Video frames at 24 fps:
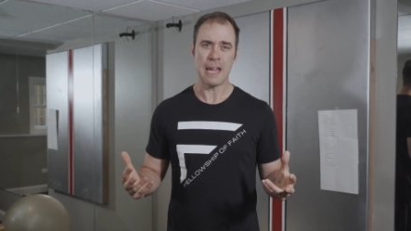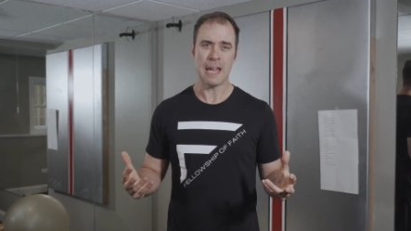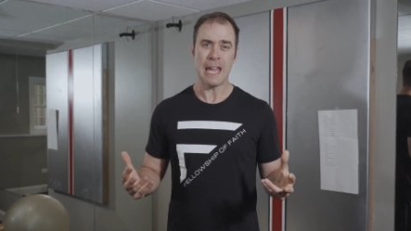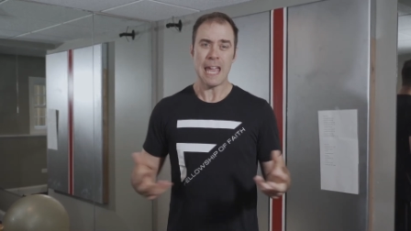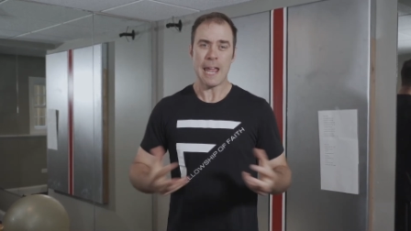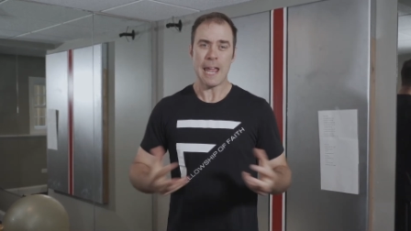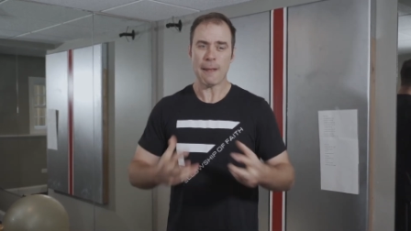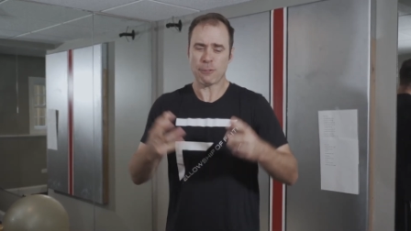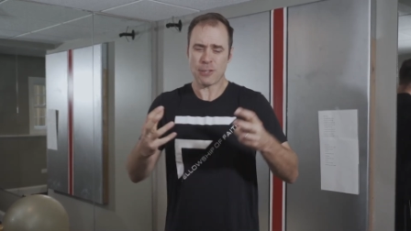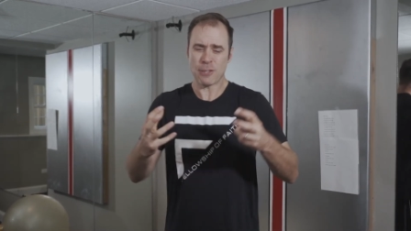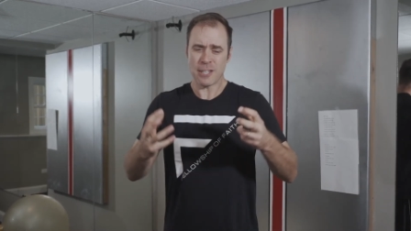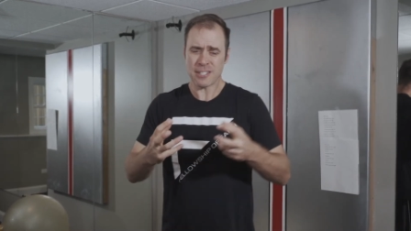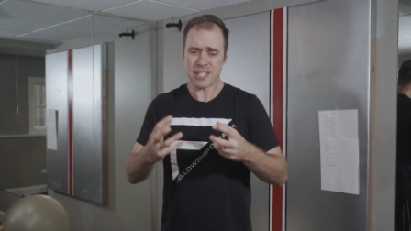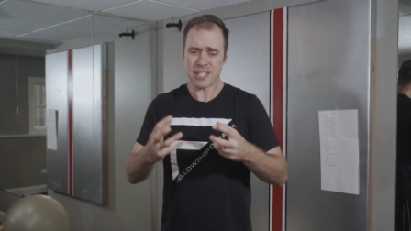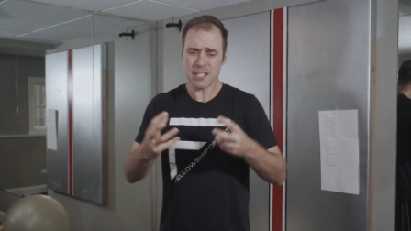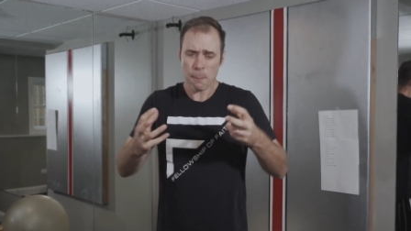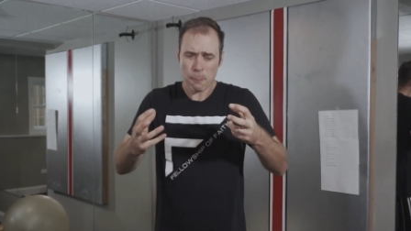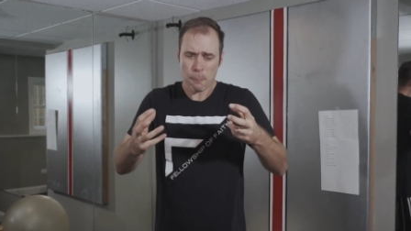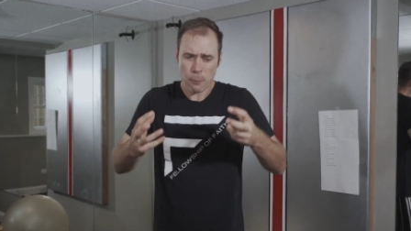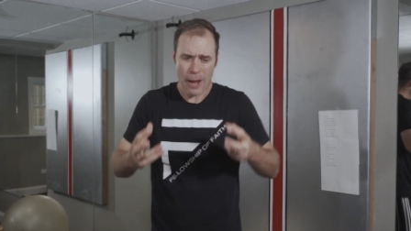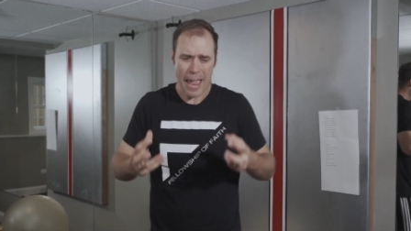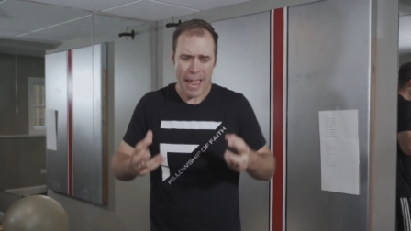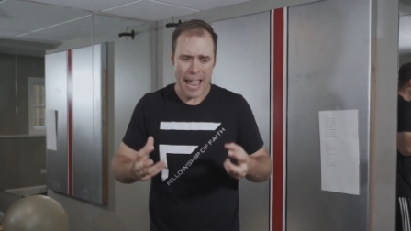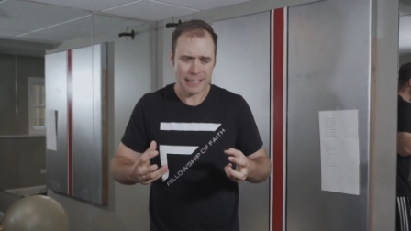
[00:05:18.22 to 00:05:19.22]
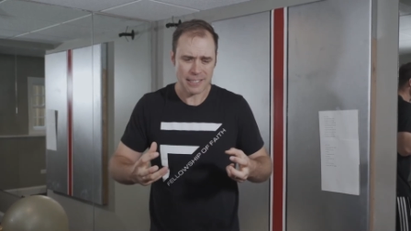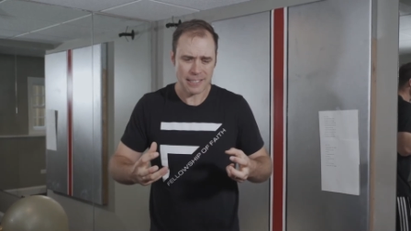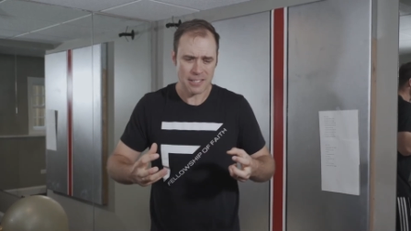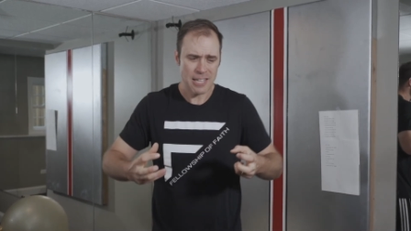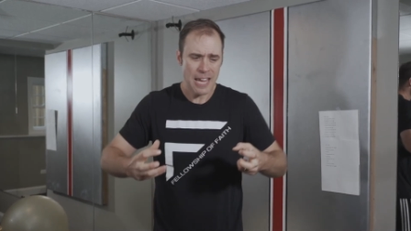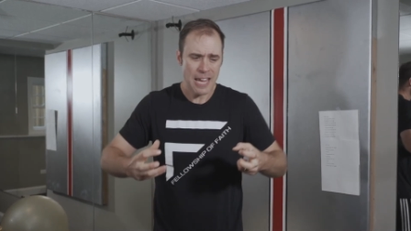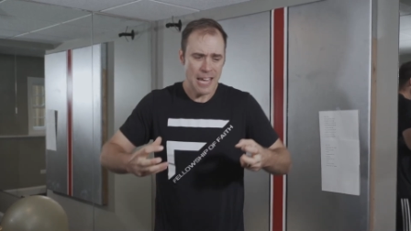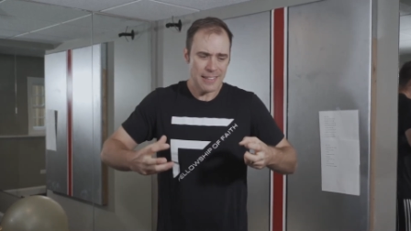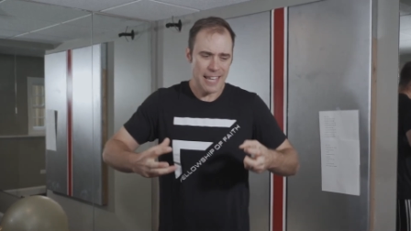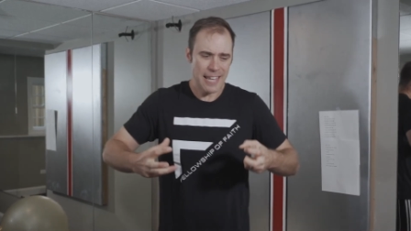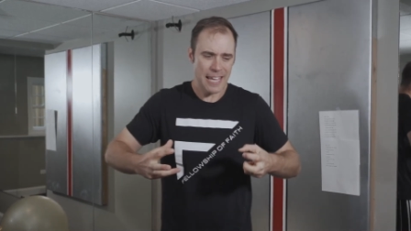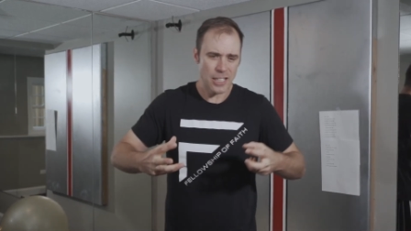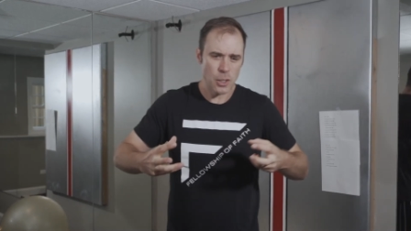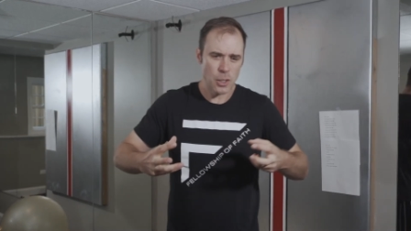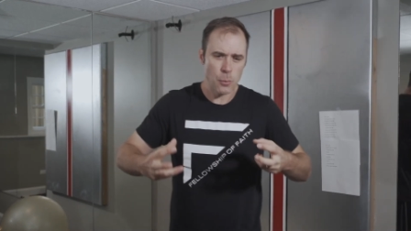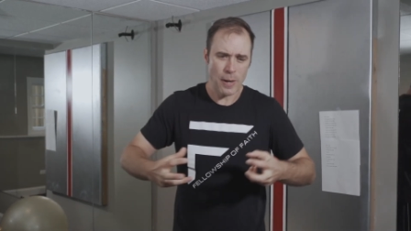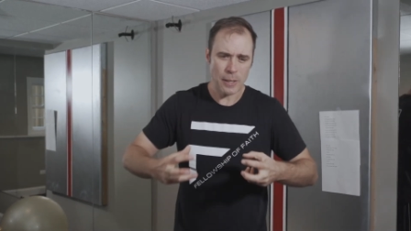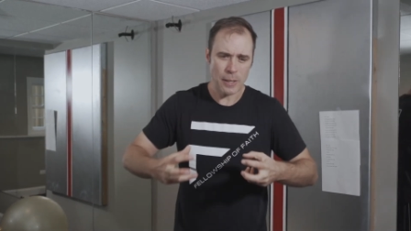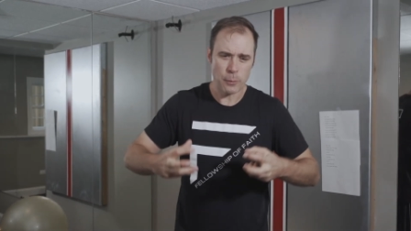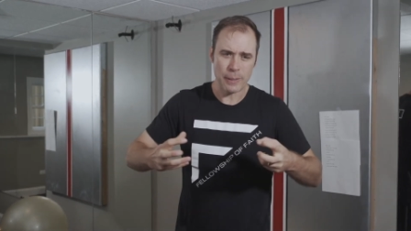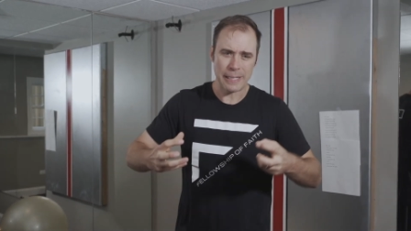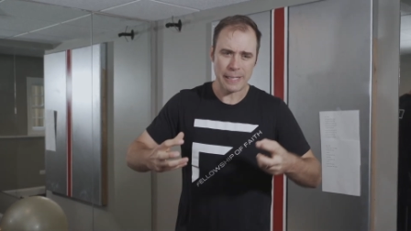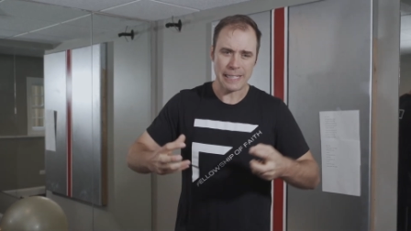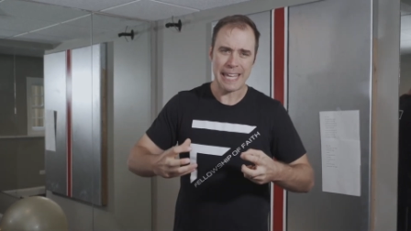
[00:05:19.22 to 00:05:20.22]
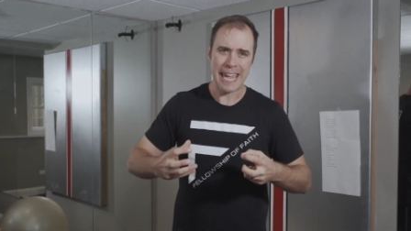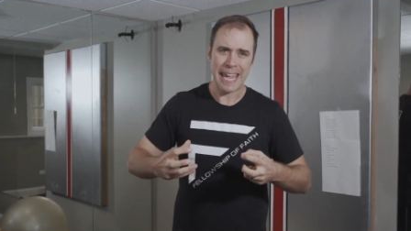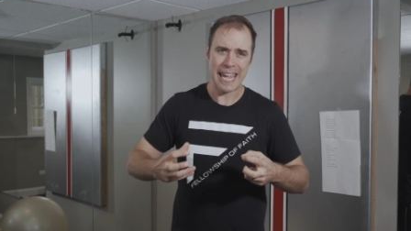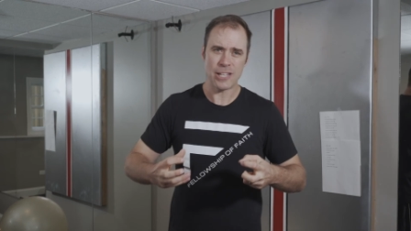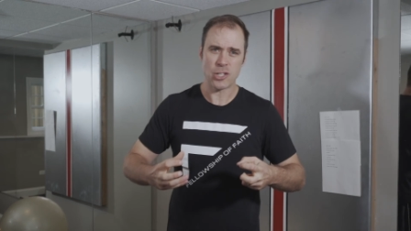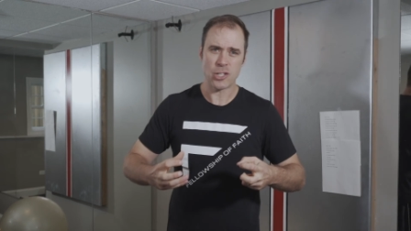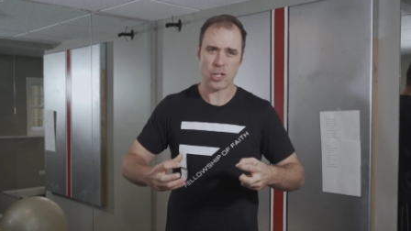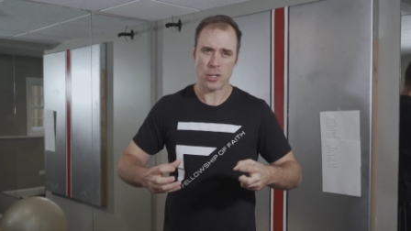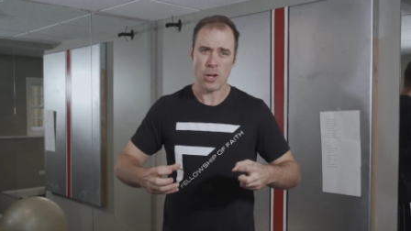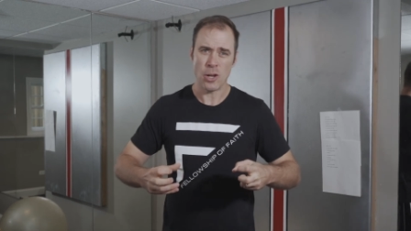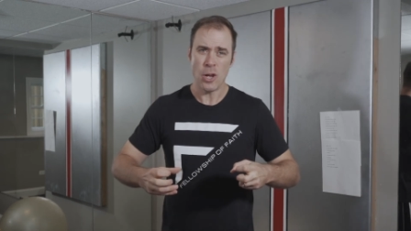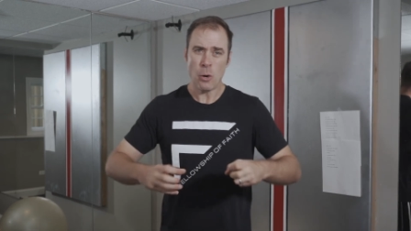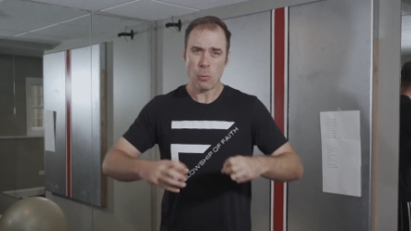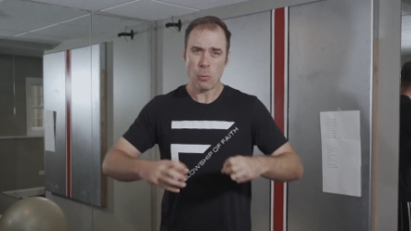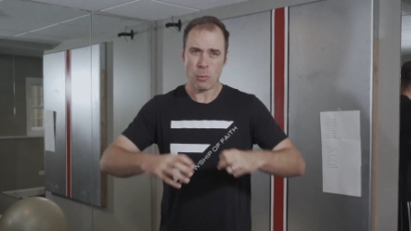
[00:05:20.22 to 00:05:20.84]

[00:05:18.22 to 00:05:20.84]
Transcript: If this is a practice that you want to engage in